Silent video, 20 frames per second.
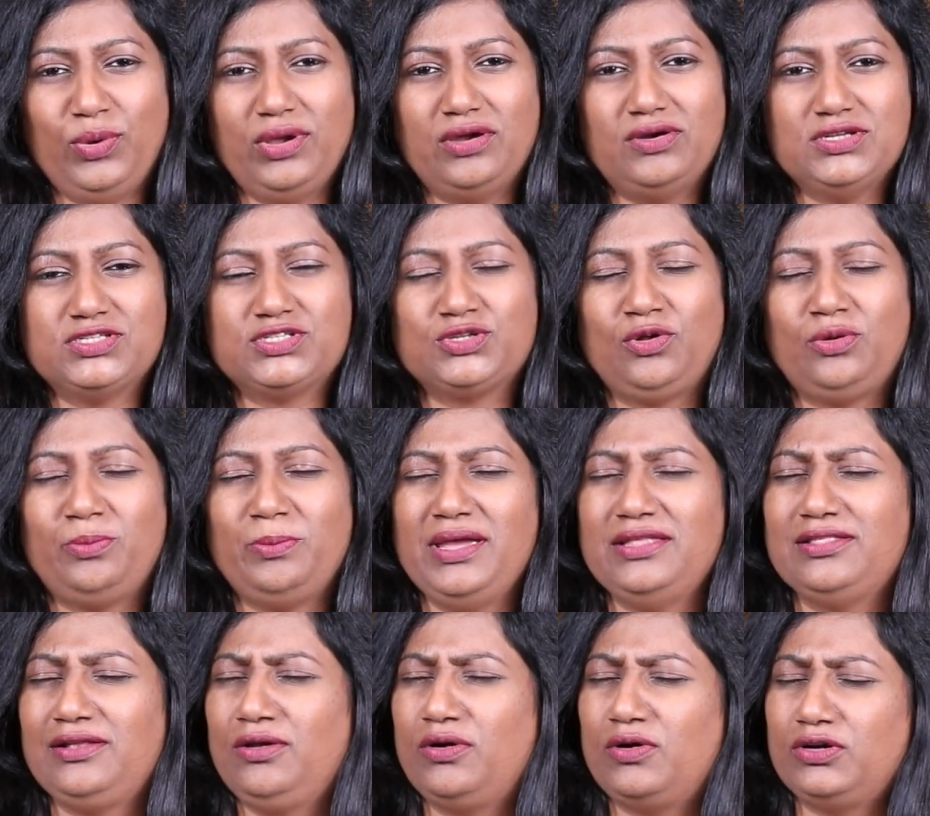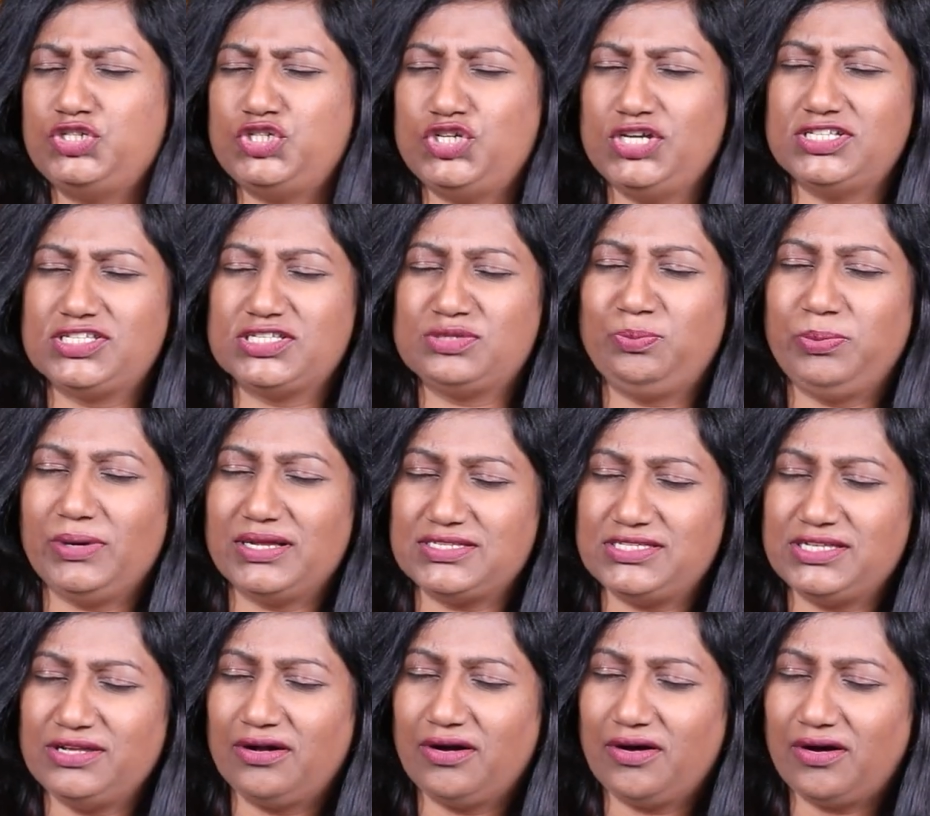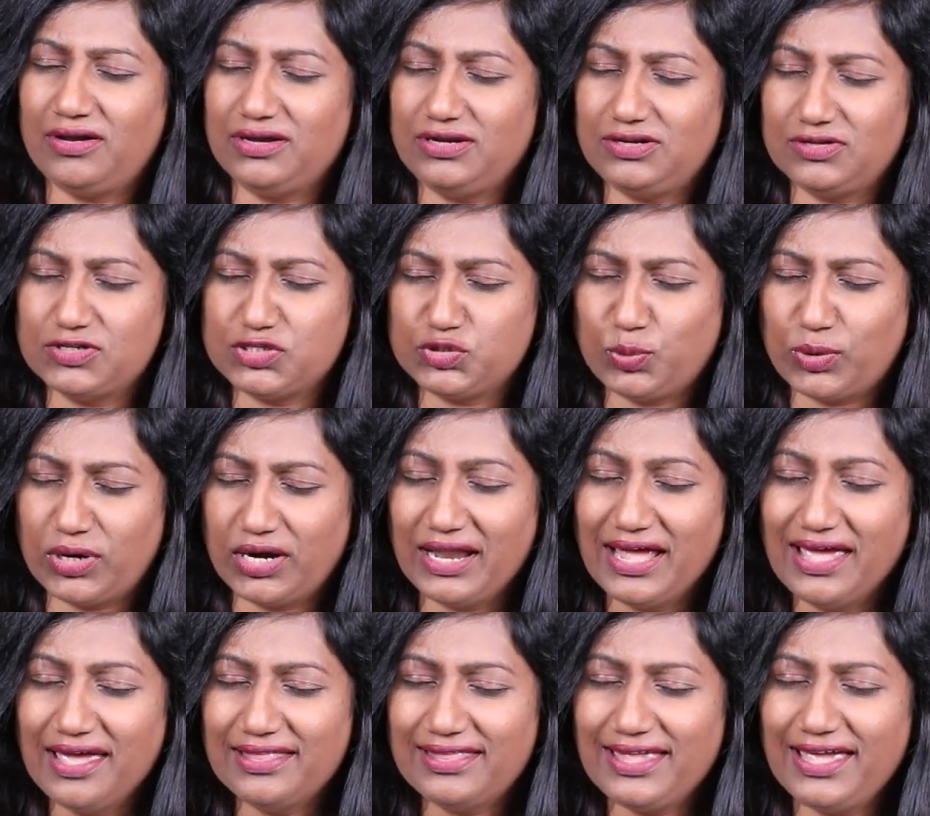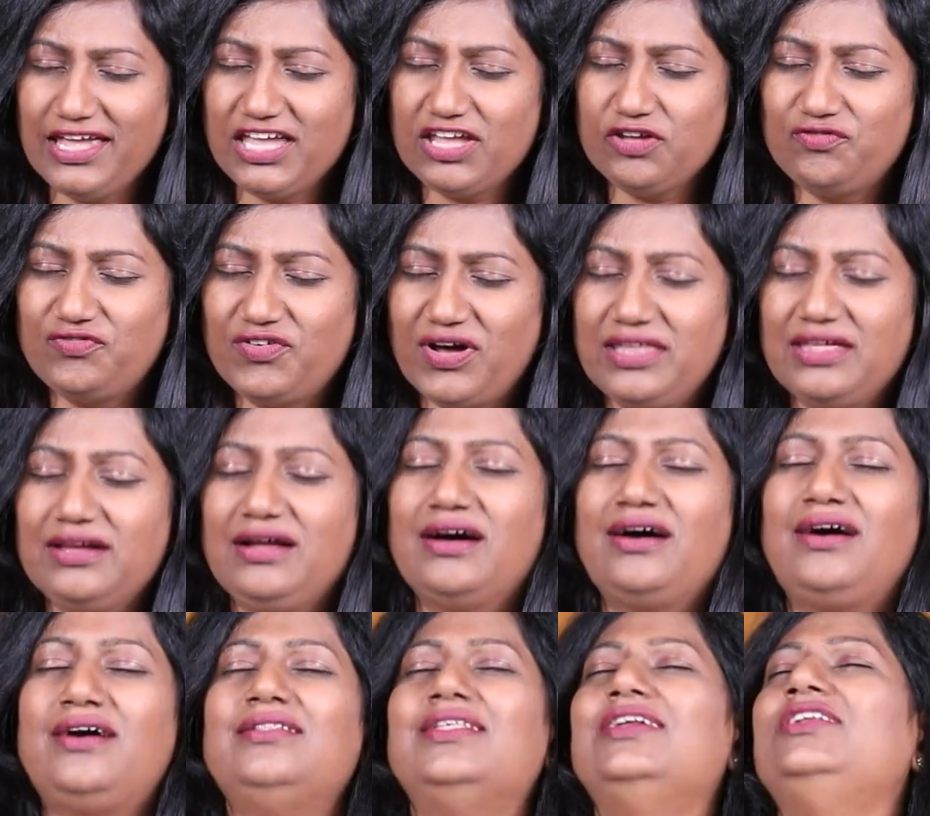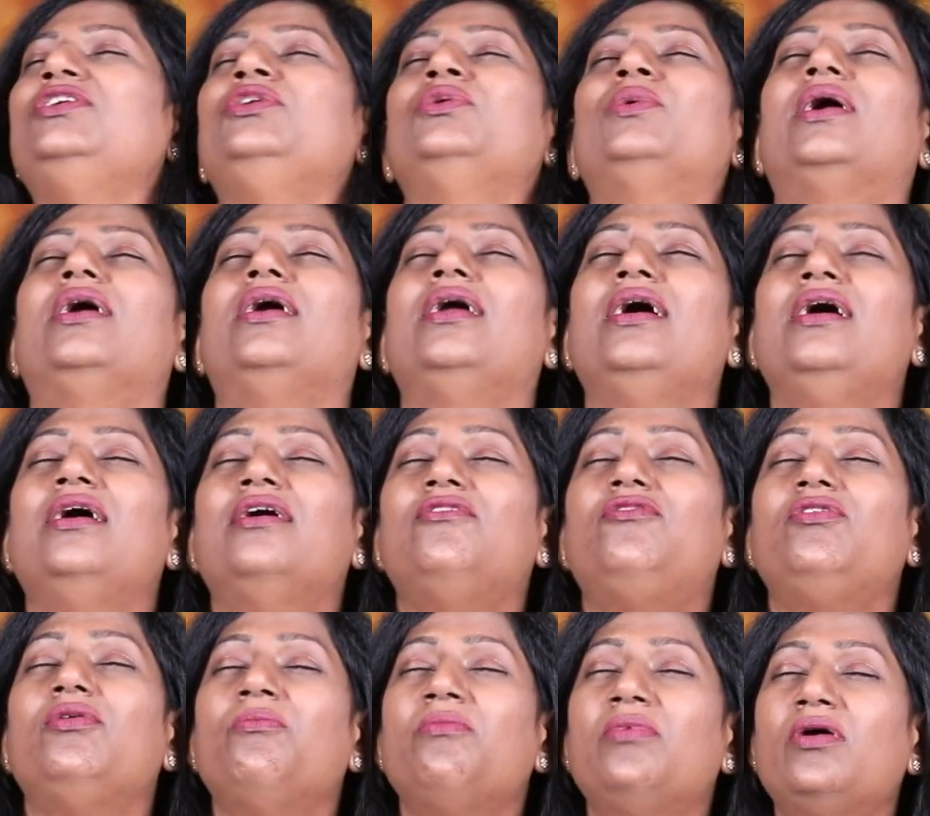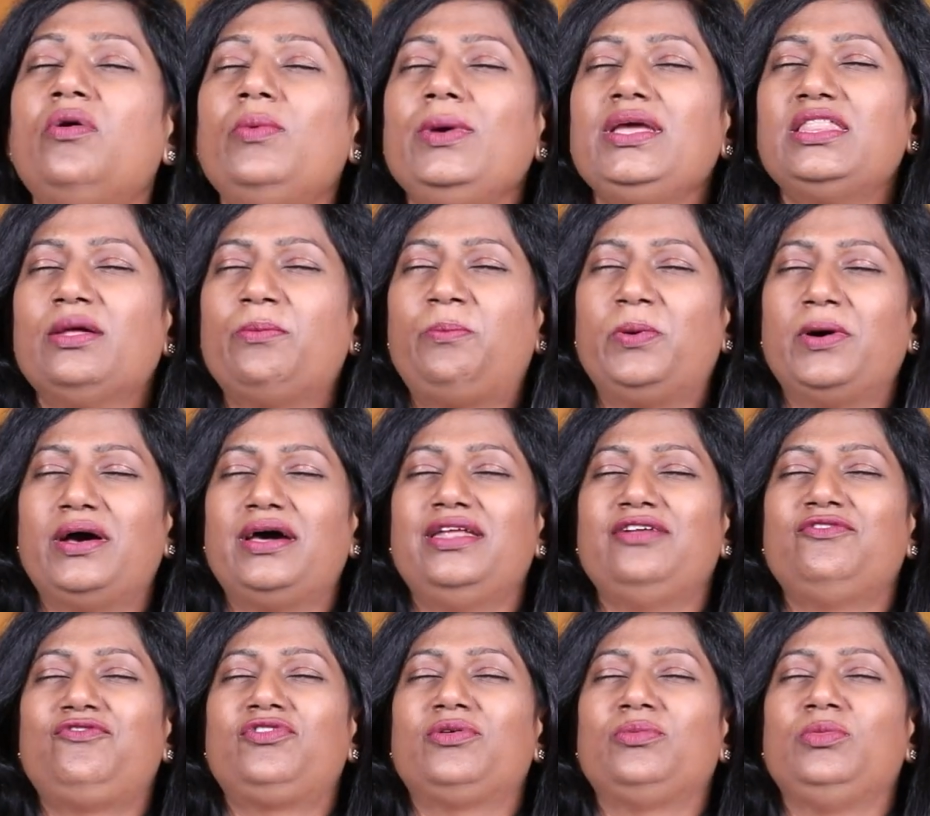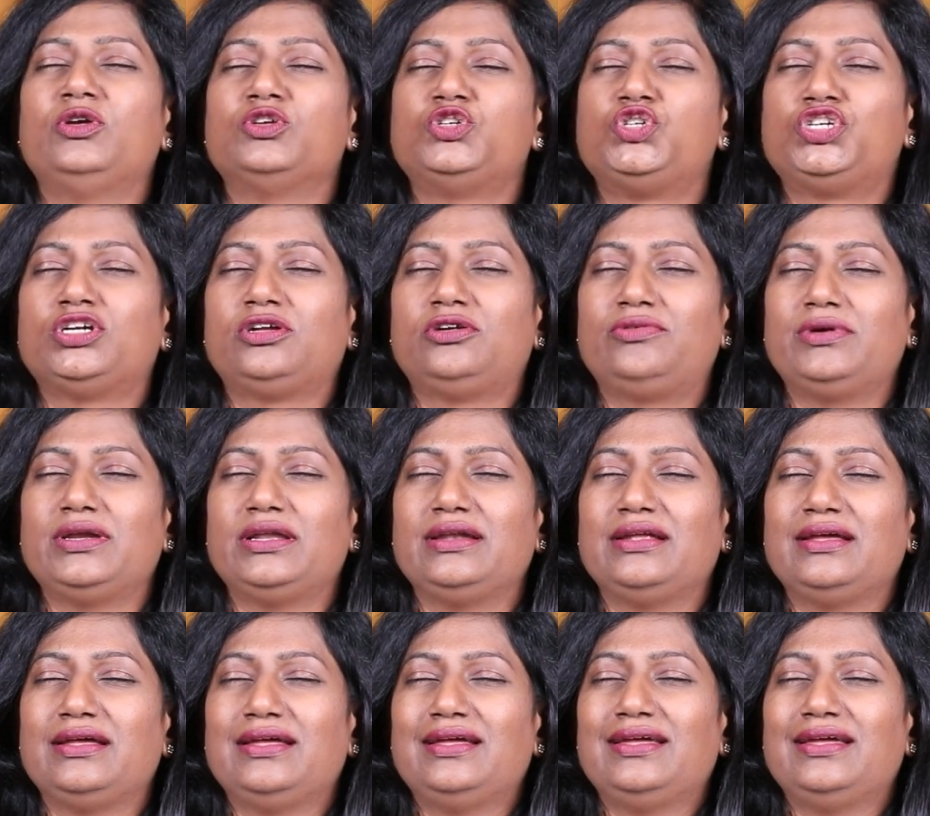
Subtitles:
weary soul. May the Lord Jesus bless you according to this word. Thank you, Father God, that you are removing the burden from your children.